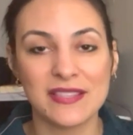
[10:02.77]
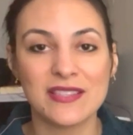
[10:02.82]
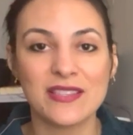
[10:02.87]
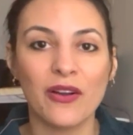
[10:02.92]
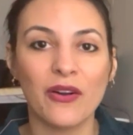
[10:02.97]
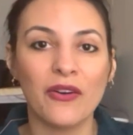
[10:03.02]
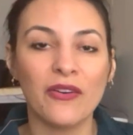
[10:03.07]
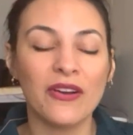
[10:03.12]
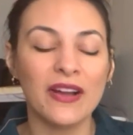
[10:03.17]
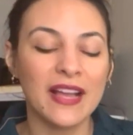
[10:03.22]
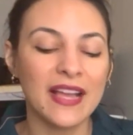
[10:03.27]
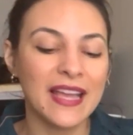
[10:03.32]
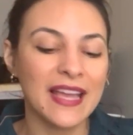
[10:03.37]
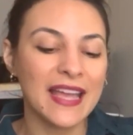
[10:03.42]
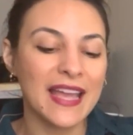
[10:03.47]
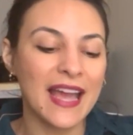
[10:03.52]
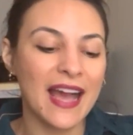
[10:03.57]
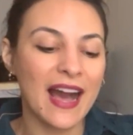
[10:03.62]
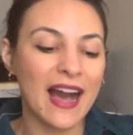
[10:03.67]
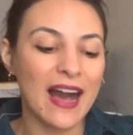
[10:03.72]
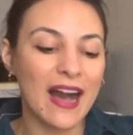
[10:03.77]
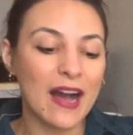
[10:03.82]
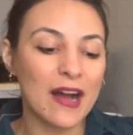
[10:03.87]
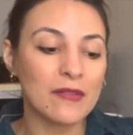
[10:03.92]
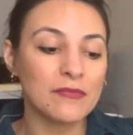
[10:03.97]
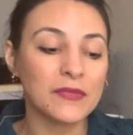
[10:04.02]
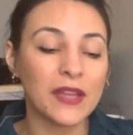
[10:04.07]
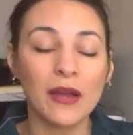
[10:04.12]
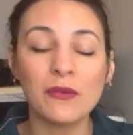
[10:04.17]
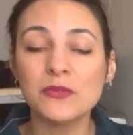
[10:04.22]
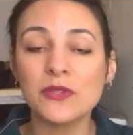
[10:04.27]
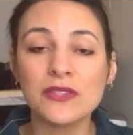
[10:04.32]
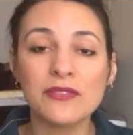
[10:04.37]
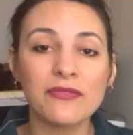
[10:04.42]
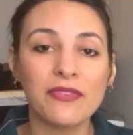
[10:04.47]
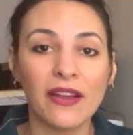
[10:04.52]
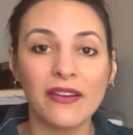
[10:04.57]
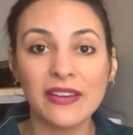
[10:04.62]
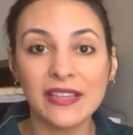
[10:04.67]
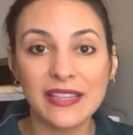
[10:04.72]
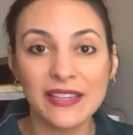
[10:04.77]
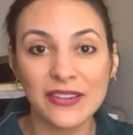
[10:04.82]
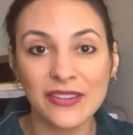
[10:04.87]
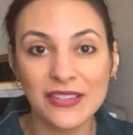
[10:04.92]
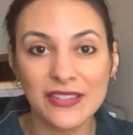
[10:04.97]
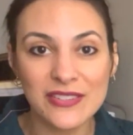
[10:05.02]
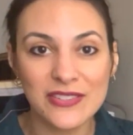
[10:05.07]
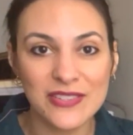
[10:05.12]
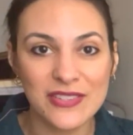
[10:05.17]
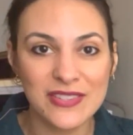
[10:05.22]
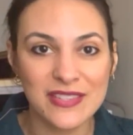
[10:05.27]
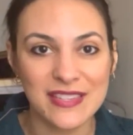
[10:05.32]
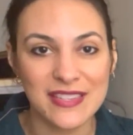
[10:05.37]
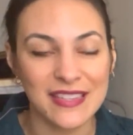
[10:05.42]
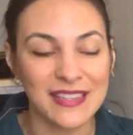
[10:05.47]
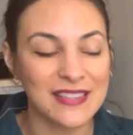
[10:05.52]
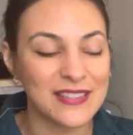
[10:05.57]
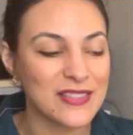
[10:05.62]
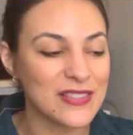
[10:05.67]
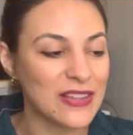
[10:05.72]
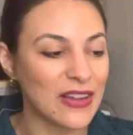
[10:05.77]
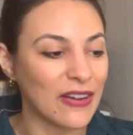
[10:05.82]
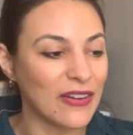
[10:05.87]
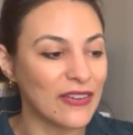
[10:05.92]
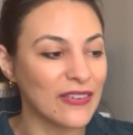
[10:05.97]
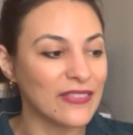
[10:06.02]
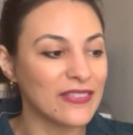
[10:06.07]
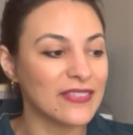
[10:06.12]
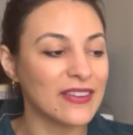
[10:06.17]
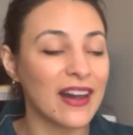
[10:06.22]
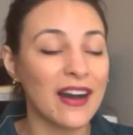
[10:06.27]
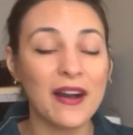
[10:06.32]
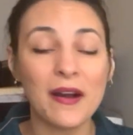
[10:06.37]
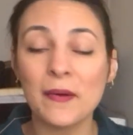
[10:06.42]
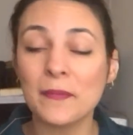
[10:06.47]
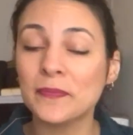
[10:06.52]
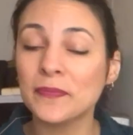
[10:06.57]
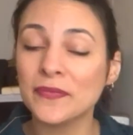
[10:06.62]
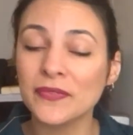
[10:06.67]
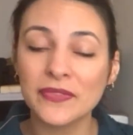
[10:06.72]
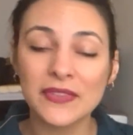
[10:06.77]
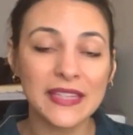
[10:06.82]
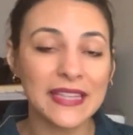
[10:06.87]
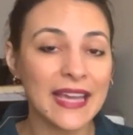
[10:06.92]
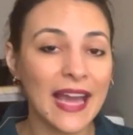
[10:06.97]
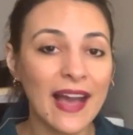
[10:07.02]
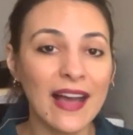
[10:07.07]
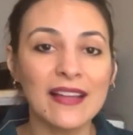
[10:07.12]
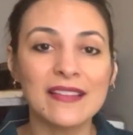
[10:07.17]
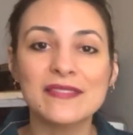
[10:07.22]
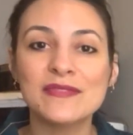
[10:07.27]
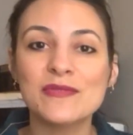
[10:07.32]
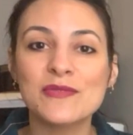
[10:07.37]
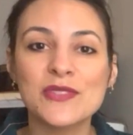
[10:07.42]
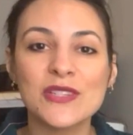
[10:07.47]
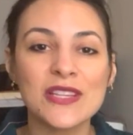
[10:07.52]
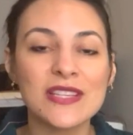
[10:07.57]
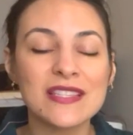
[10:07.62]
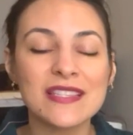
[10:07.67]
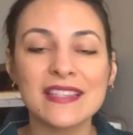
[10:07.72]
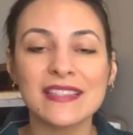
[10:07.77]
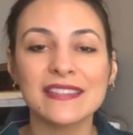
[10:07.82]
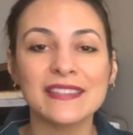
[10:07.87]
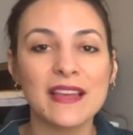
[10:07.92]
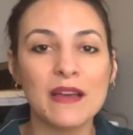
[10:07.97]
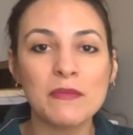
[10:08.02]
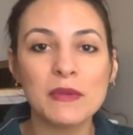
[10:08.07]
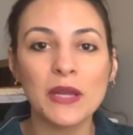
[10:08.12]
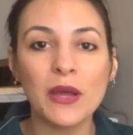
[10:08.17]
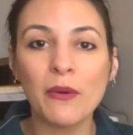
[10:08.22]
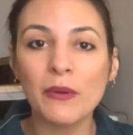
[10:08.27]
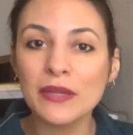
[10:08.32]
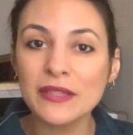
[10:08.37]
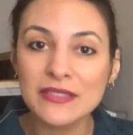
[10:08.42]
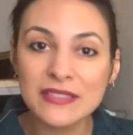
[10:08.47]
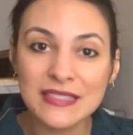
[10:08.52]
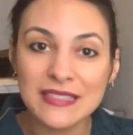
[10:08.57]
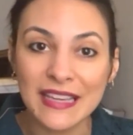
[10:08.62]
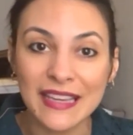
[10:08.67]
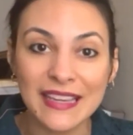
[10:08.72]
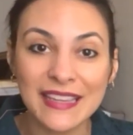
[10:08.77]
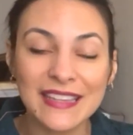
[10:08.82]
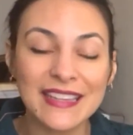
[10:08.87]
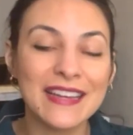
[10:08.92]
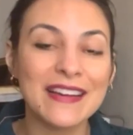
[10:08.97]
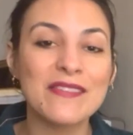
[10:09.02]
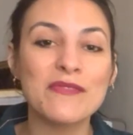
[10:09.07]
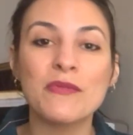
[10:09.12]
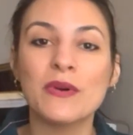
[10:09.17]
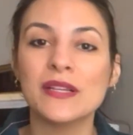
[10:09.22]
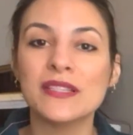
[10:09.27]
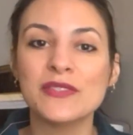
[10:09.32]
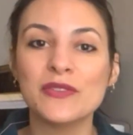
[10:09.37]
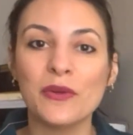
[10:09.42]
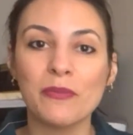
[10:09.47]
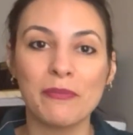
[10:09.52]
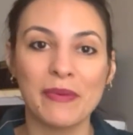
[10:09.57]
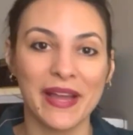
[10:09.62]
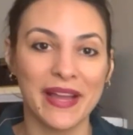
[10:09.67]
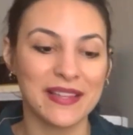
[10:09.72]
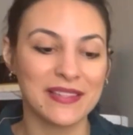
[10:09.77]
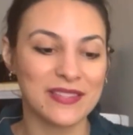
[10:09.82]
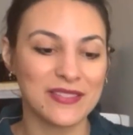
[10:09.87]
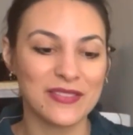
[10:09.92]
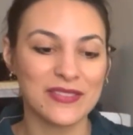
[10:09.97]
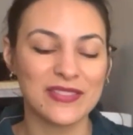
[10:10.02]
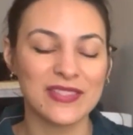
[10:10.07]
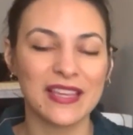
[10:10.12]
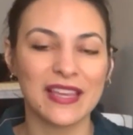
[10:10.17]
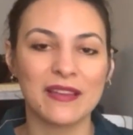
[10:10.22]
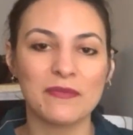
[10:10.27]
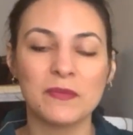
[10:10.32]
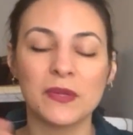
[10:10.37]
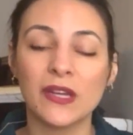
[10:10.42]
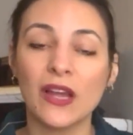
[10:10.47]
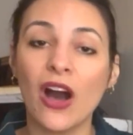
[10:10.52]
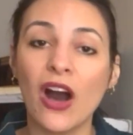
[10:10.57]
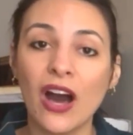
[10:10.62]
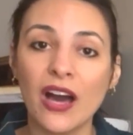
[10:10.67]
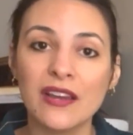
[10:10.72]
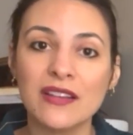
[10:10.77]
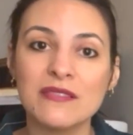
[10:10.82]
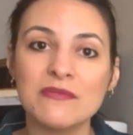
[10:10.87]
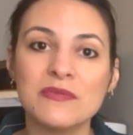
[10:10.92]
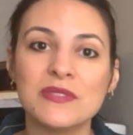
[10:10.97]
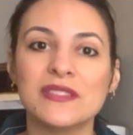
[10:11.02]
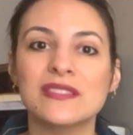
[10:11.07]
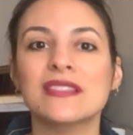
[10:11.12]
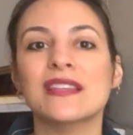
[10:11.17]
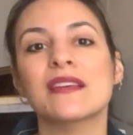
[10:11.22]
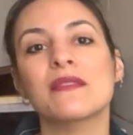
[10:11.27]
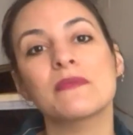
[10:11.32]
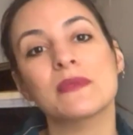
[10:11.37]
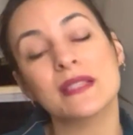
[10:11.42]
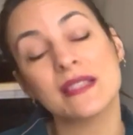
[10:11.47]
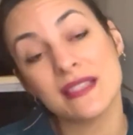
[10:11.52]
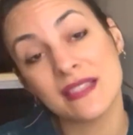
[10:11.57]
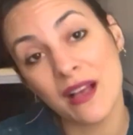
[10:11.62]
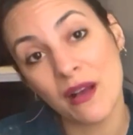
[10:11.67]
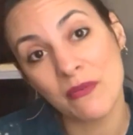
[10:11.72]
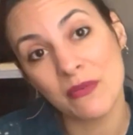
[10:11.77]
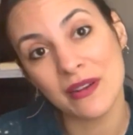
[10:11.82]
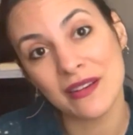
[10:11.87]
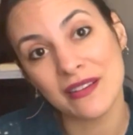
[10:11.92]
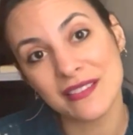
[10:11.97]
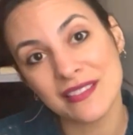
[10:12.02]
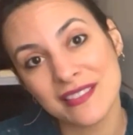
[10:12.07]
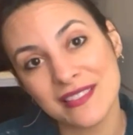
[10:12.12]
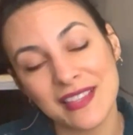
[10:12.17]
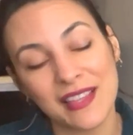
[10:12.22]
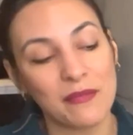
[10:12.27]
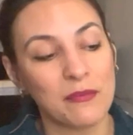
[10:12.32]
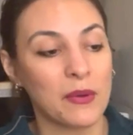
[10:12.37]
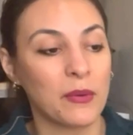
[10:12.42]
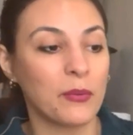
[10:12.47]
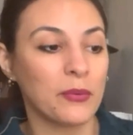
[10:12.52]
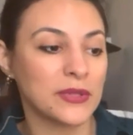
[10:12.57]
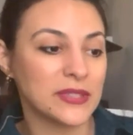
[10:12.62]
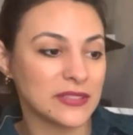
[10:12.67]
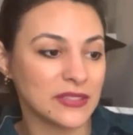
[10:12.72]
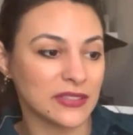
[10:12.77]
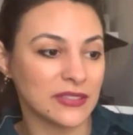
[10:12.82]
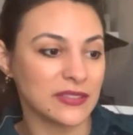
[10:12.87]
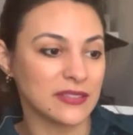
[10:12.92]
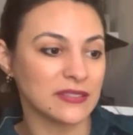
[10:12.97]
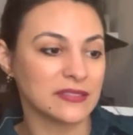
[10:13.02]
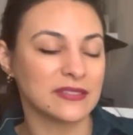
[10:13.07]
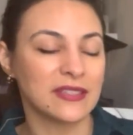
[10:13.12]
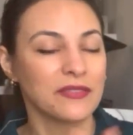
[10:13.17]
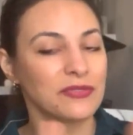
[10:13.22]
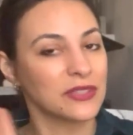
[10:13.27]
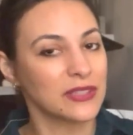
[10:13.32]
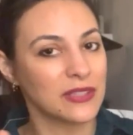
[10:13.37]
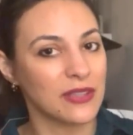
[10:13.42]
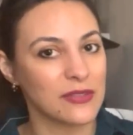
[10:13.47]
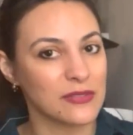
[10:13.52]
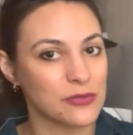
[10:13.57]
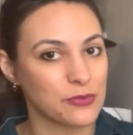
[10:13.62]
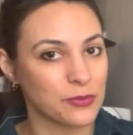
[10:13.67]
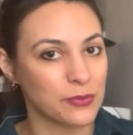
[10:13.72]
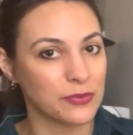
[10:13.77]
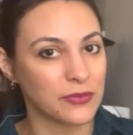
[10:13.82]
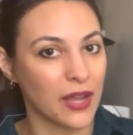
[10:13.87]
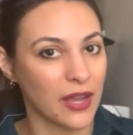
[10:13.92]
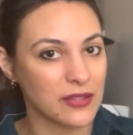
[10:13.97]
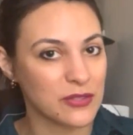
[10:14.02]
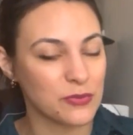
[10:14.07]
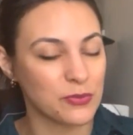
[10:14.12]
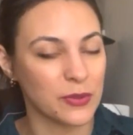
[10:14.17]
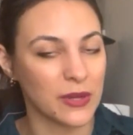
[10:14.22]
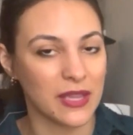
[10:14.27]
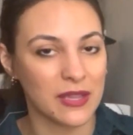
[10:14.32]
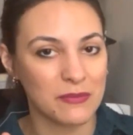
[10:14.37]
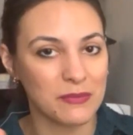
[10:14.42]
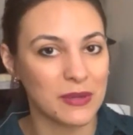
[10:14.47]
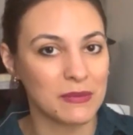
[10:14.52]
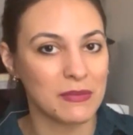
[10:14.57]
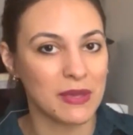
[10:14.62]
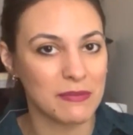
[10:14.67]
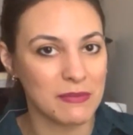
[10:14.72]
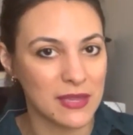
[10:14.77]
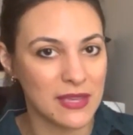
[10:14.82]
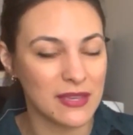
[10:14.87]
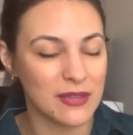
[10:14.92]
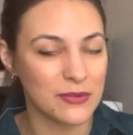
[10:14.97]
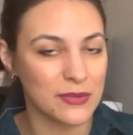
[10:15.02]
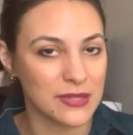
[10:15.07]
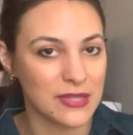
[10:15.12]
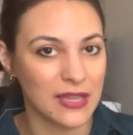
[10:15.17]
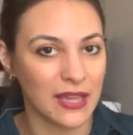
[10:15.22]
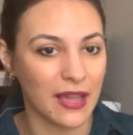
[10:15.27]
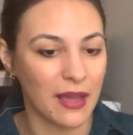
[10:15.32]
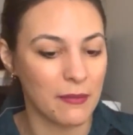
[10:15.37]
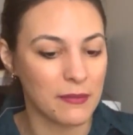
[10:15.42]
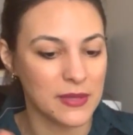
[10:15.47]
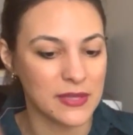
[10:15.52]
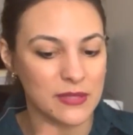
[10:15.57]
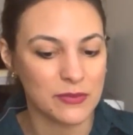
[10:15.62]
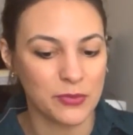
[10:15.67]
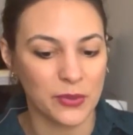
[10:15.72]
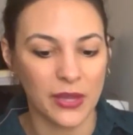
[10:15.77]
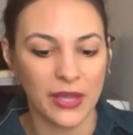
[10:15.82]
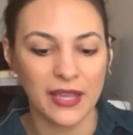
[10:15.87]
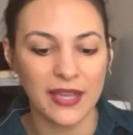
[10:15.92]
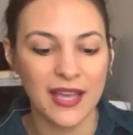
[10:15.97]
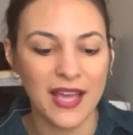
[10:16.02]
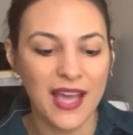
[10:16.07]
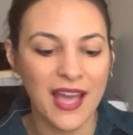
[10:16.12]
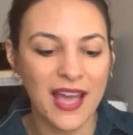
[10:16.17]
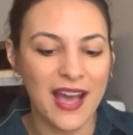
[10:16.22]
So um, I'm just very curious to see. So um, yeah, just let me know what you think. What's your batch? Do you think I'm an autumn? Do you think I'm a summer? Do you think I'm a winter? Definitely not spring, but maybe you think I'm a spring.